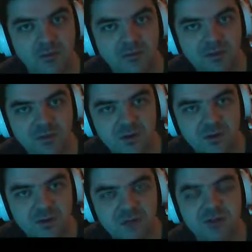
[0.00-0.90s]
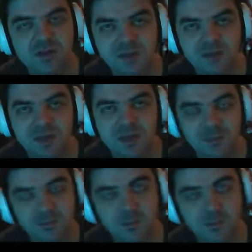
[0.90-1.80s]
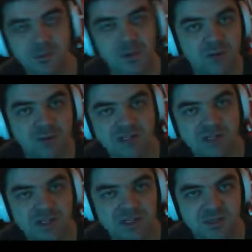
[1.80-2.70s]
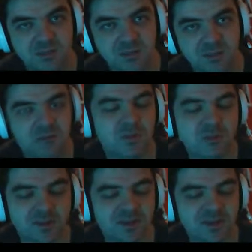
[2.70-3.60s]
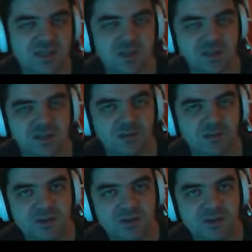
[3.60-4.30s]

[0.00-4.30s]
if you know what I mean, you might get a more broader representation of people. But stratified sampling is something